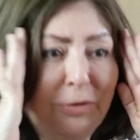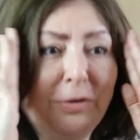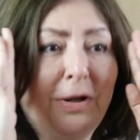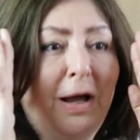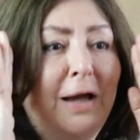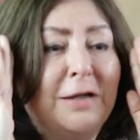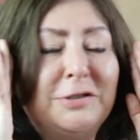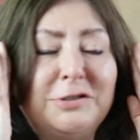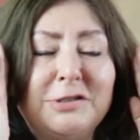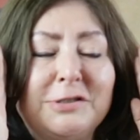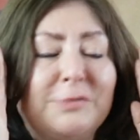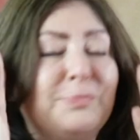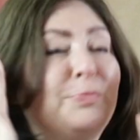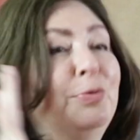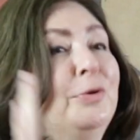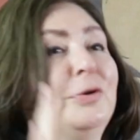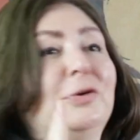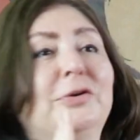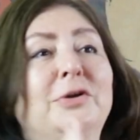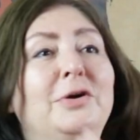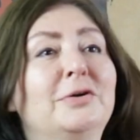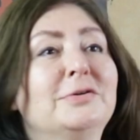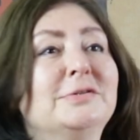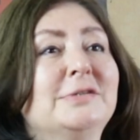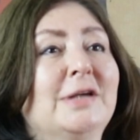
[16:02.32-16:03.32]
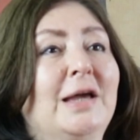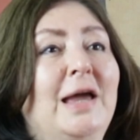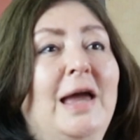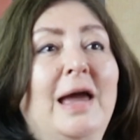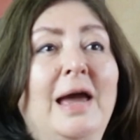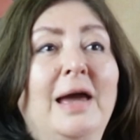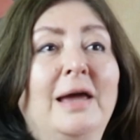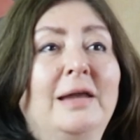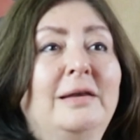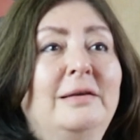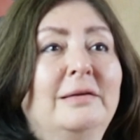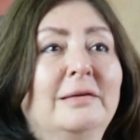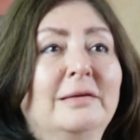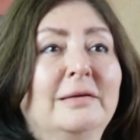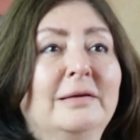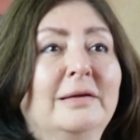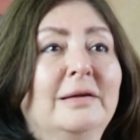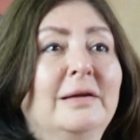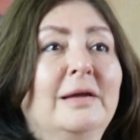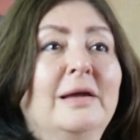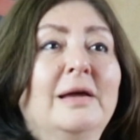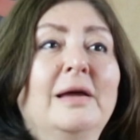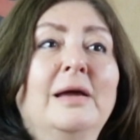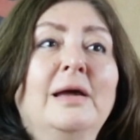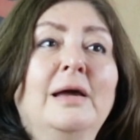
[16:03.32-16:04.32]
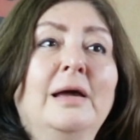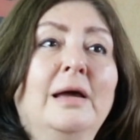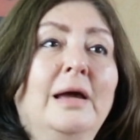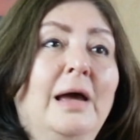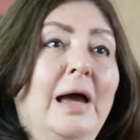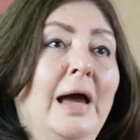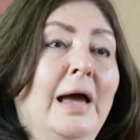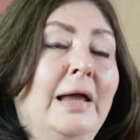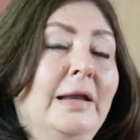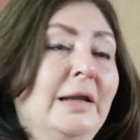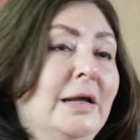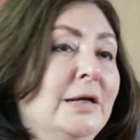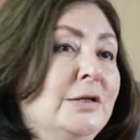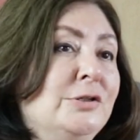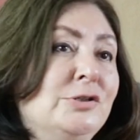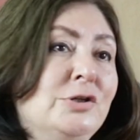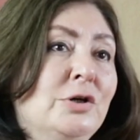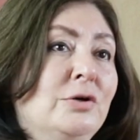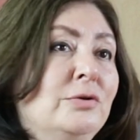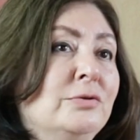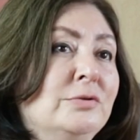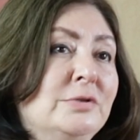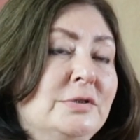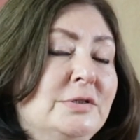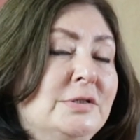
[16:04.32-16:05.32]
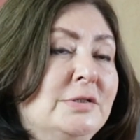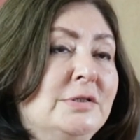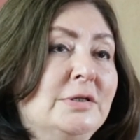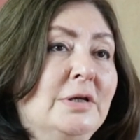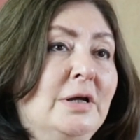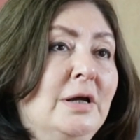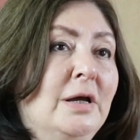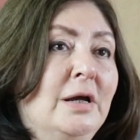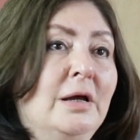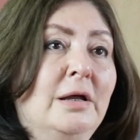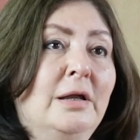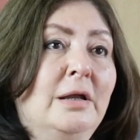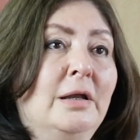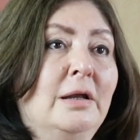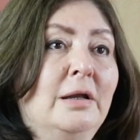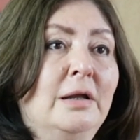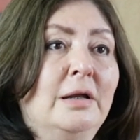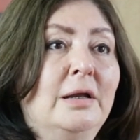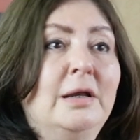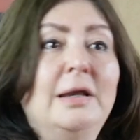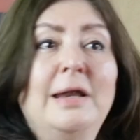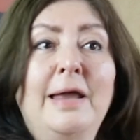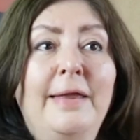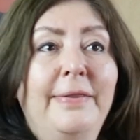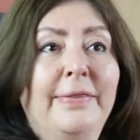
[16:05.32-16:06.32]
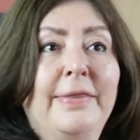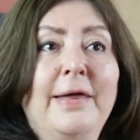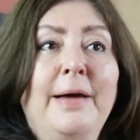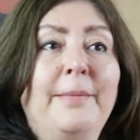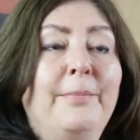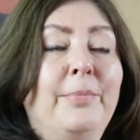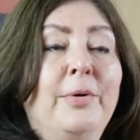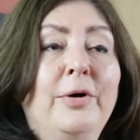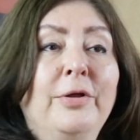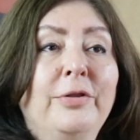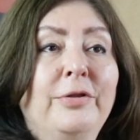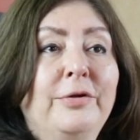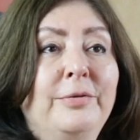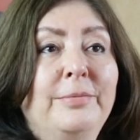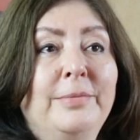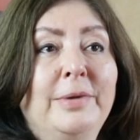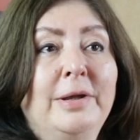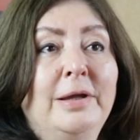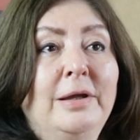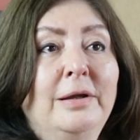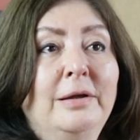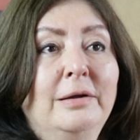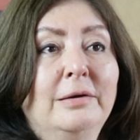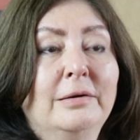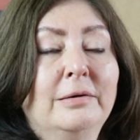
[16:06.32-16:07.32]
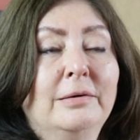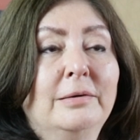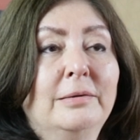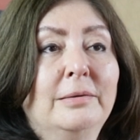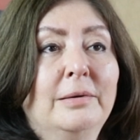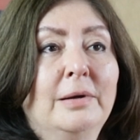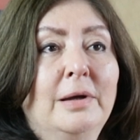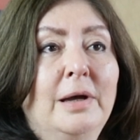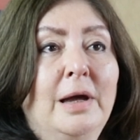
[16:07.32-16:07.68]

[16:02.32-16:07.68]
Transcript: bull, I just bulldoze ahead and I don't uh, let that bother me.